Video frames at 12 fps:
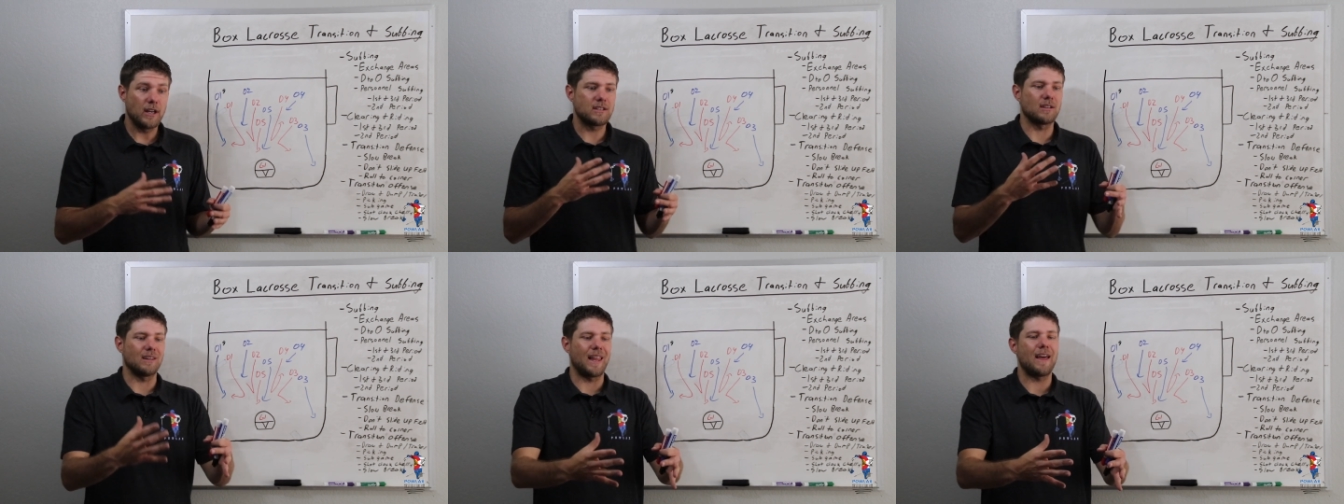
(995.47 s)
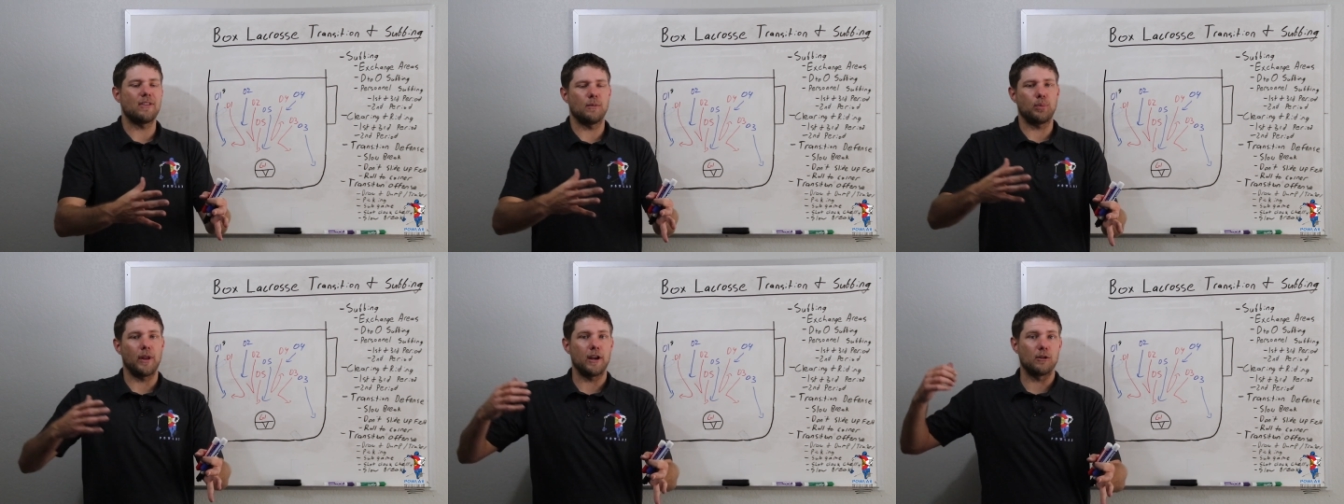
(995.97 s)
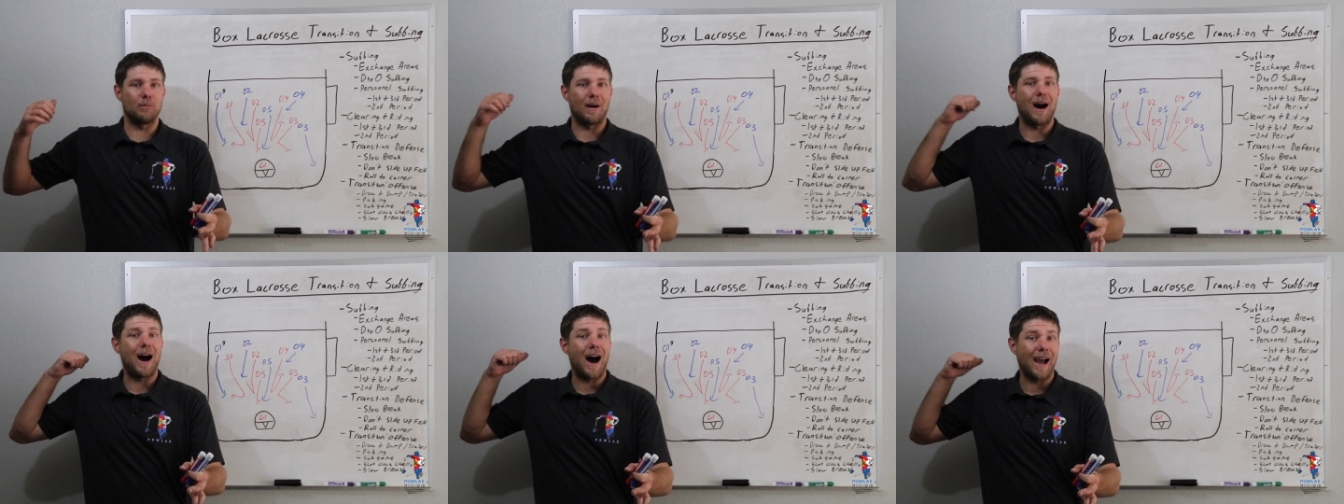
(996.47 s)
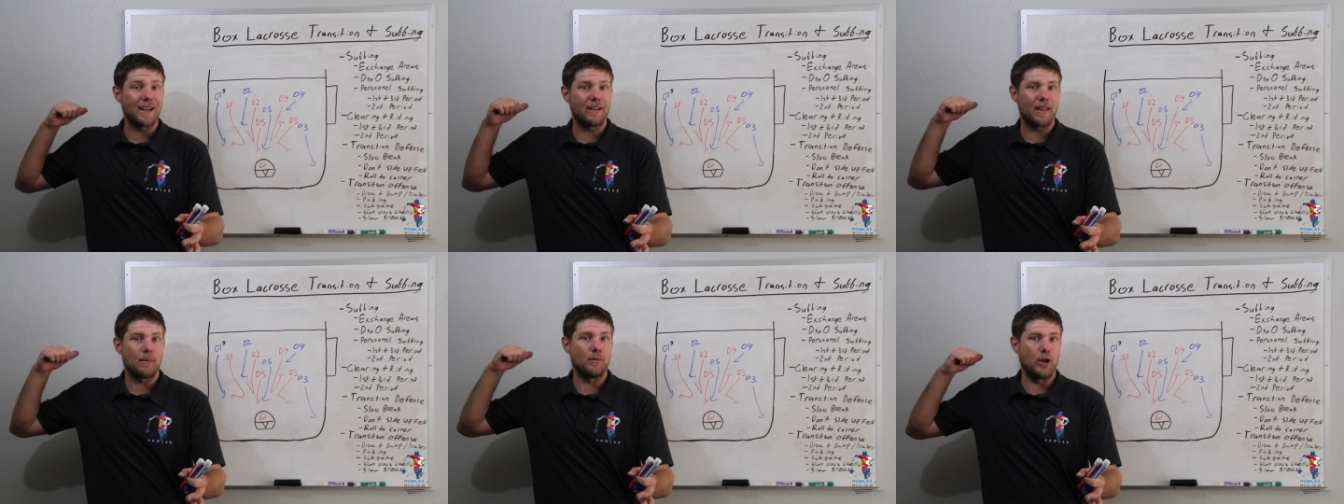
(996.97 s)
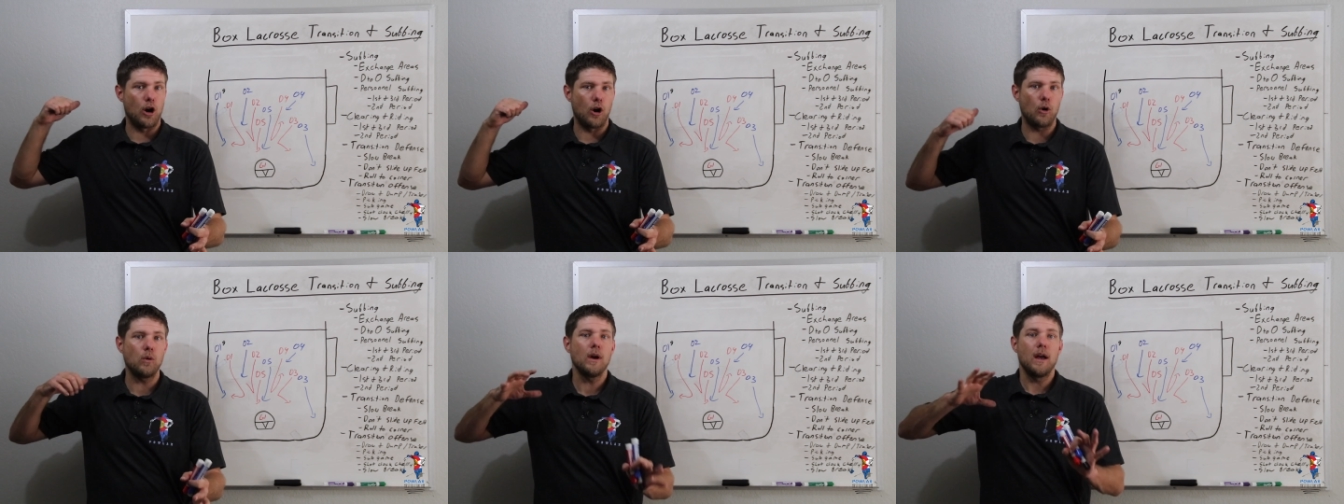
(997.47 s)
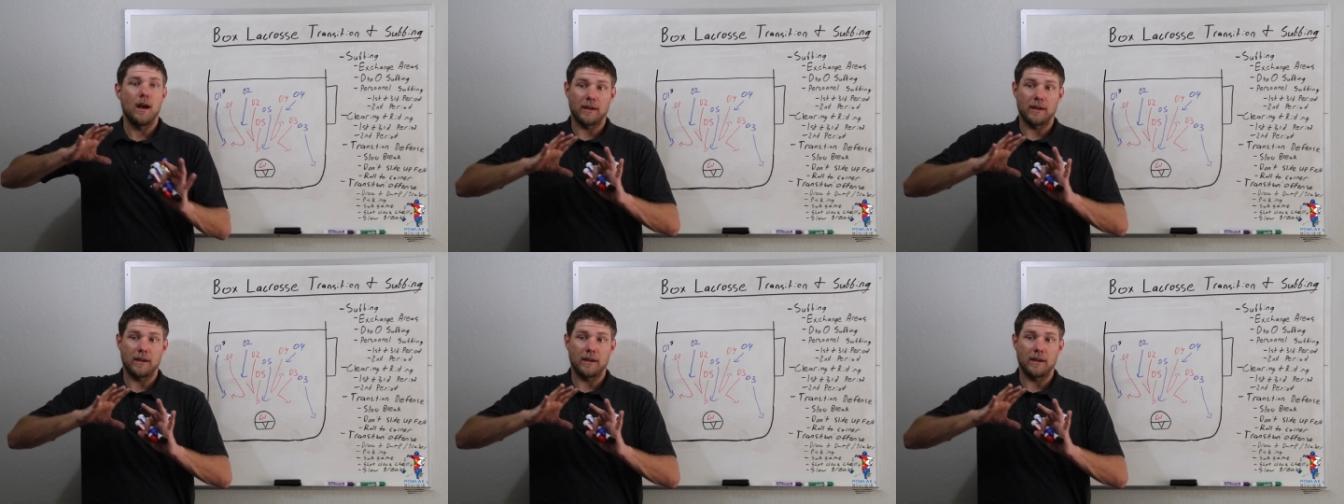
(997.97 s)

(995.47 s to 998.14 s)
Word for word: to let the player behind them know,